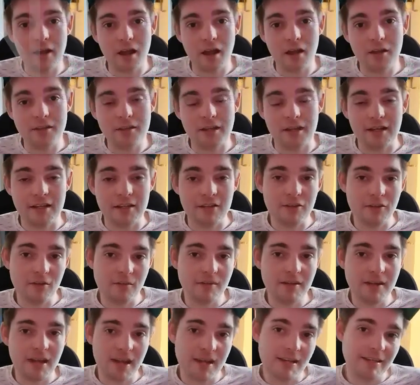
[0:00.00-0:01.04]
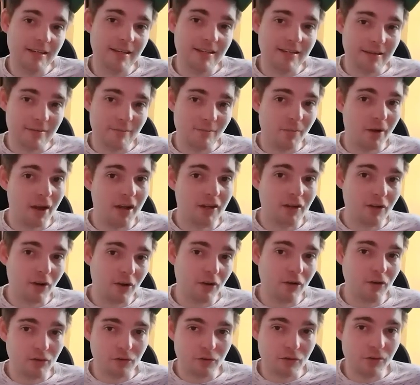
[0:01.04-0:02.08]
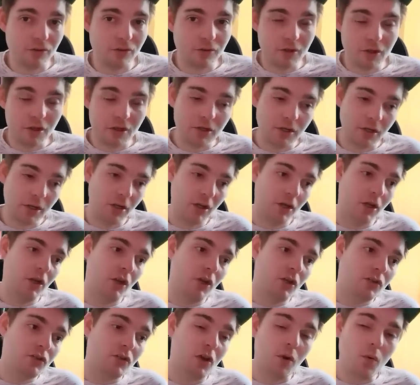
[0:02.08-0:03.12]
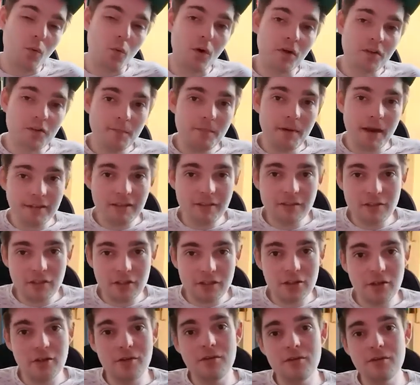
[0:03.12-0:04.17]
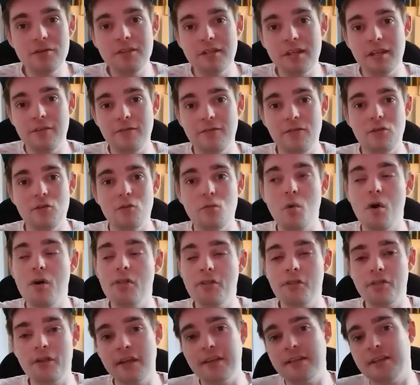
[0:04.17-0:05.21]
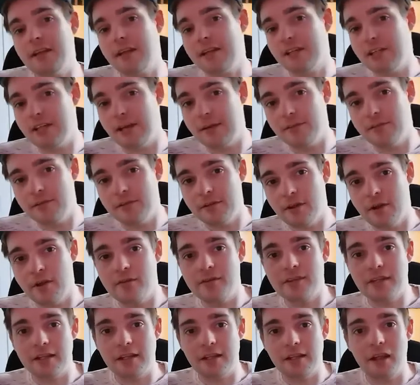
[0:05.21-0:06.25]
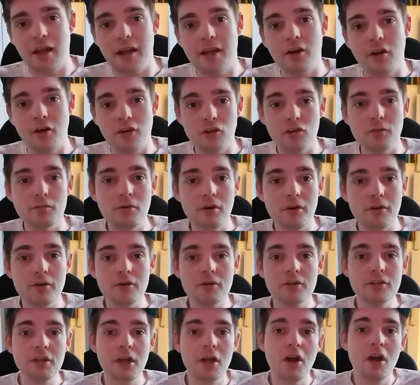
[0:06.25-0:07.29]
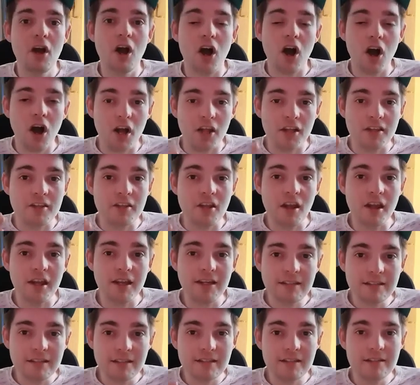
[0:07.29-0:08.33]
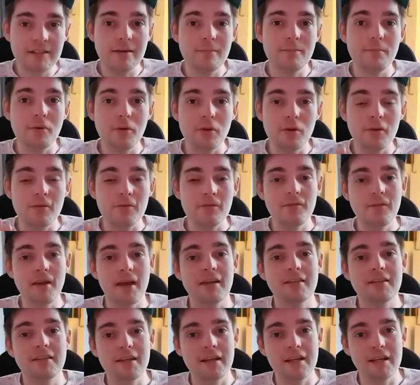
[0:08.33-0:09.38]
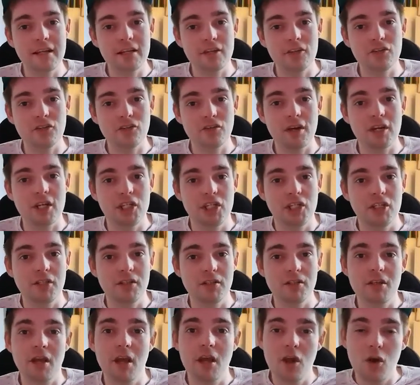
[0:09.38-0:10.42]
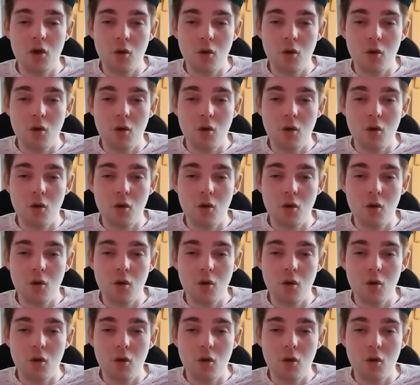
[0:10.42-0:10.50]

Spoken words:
lost, and in some cases it might not look too good. So what's better to use if you want things like gemstones and the like on your products are nice, simple vector illustrations.